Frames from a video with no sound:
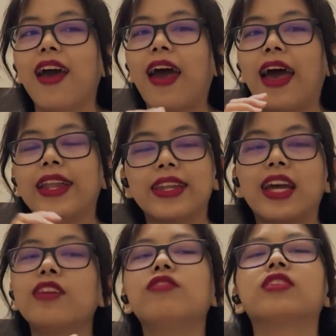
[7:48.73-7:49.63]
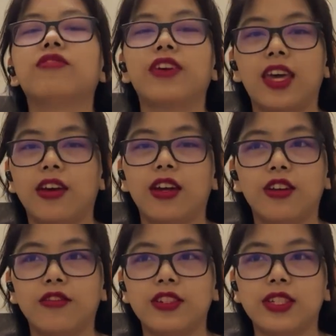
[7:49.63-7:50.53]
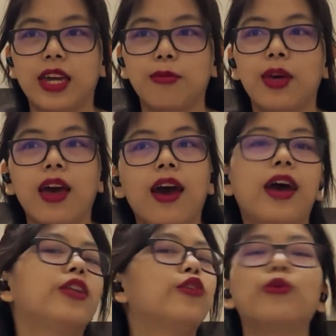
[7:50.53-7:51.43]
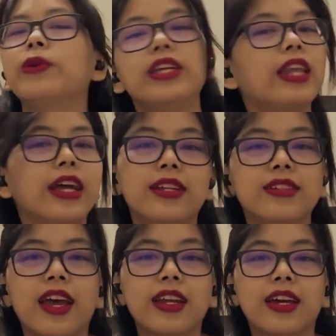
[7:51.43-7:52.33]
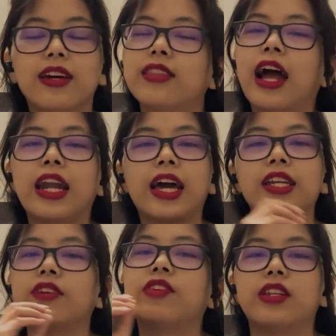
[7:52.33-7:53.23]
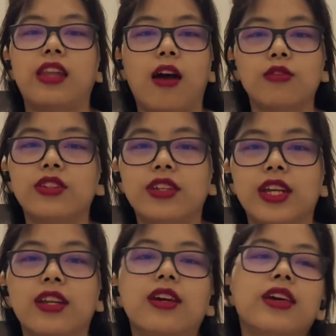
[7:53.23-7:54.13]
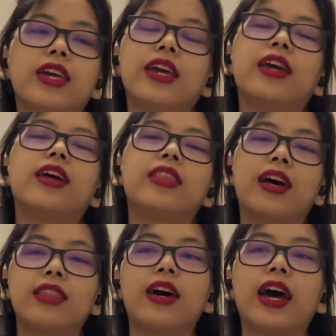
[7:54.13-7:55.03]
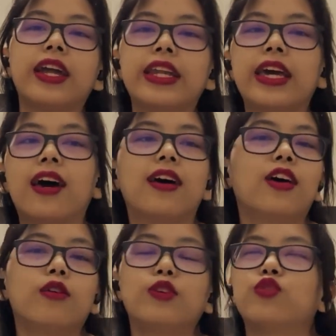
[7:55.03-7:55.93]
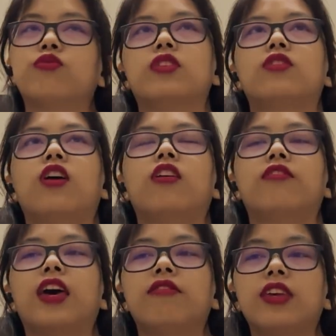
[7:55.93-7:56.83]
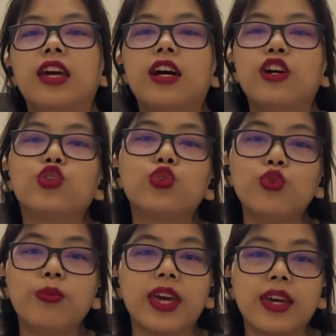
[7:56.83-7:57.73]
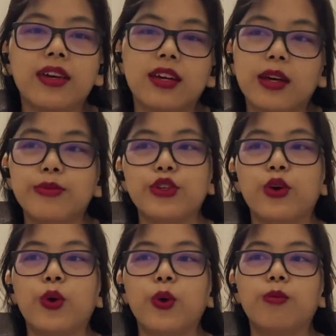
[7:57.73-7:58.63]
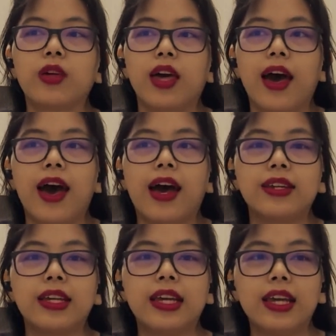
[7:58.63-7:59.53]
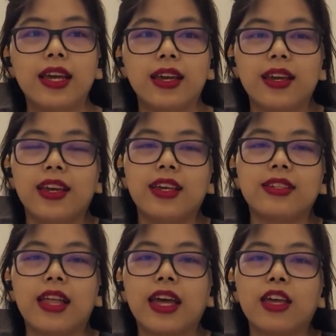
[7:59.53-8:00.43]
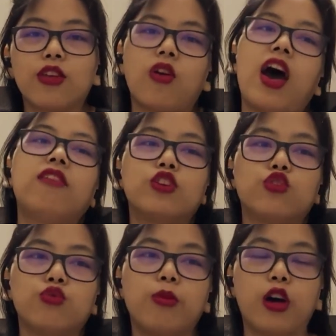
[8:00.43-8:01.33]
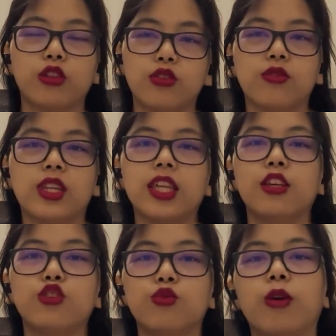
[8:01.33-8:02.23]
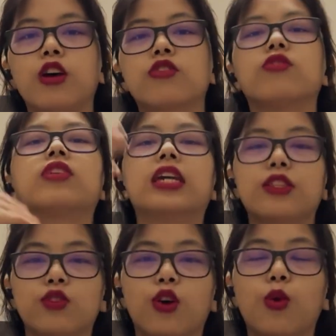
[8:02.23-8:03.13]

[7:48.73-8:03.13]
And that was way ahead of his time, and nobody liked his idea. That idea went down the drain. He had another idea, which was of having a shoemaker come to your home, and he is like, you have a shoebox, you take the shoebox, you take to your